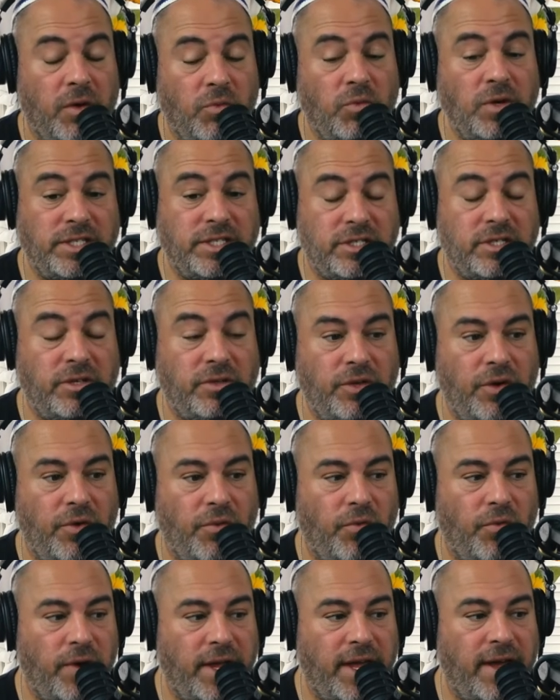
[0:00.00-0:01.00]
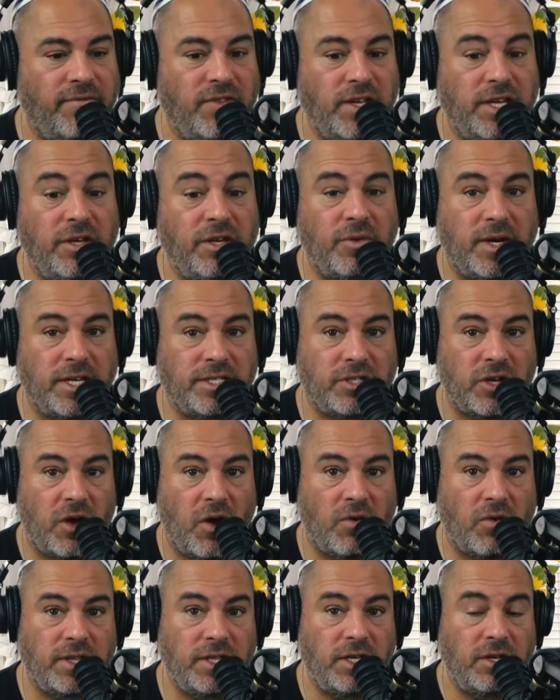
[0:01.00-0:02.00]
we still do, we have the
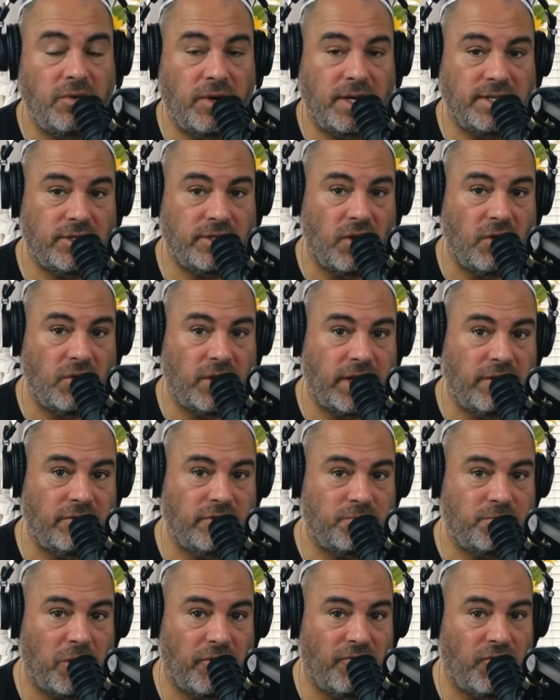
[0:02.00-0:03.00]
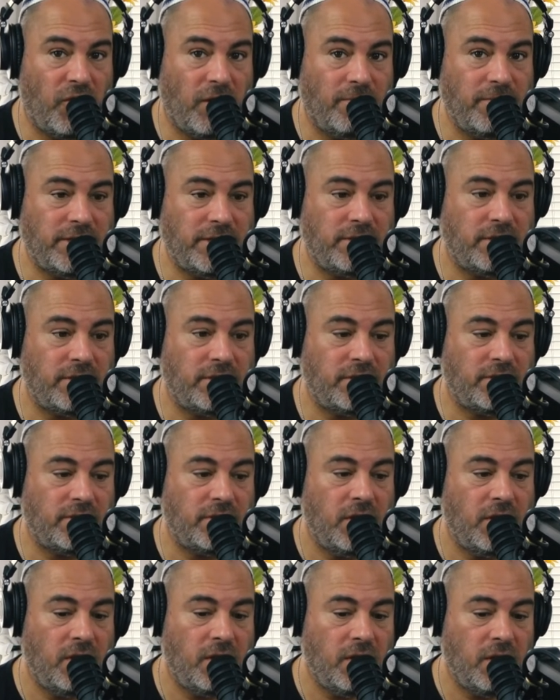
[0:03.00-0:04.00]
USO, and the USO gives
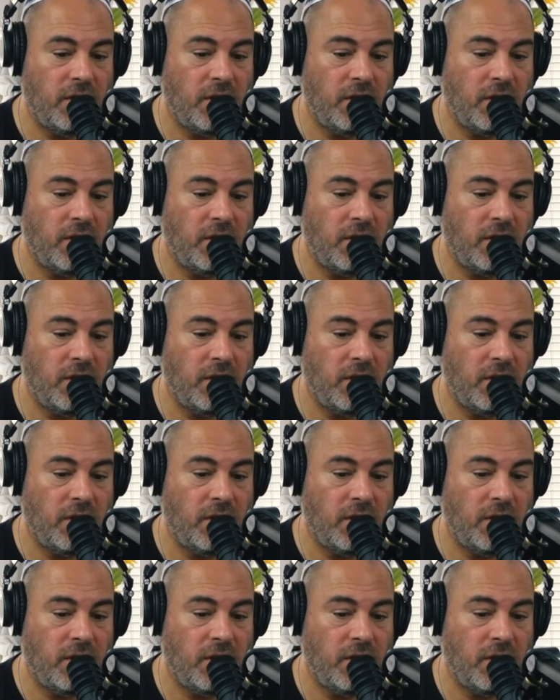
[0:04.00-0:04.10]
performances.